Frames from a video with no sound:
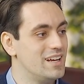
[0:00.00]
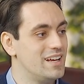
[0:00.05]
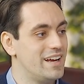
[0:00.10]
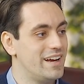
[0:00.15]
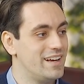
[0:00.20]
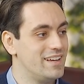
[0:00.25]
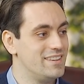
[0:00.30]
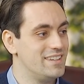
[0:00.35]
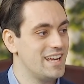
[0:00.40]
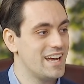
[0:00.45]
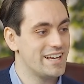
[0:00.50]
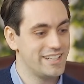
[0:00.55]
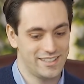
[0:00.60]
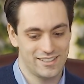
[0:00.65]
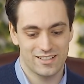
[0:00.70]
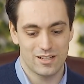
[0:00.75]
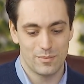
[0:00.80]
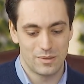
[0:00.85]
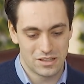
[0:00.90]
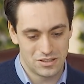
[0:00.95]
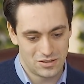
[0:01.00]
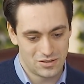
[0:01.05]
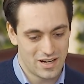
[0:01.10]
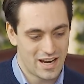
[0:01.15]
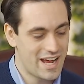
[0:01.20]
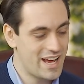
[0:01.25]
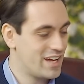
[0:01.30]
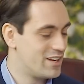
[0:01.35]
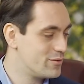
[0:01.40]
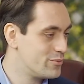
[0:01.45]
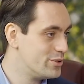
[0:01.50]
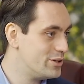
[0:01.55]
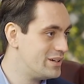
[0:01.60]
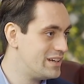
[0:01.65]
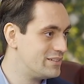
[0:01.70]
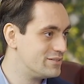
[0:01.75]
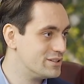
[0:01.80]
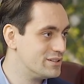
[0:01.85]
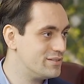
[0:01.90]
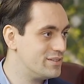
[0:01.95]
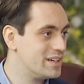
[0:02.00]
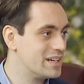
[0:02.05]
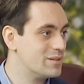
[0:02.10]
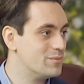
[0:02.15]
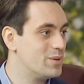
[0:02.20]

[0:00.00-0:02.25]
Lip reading: and the ants come along and ruin everything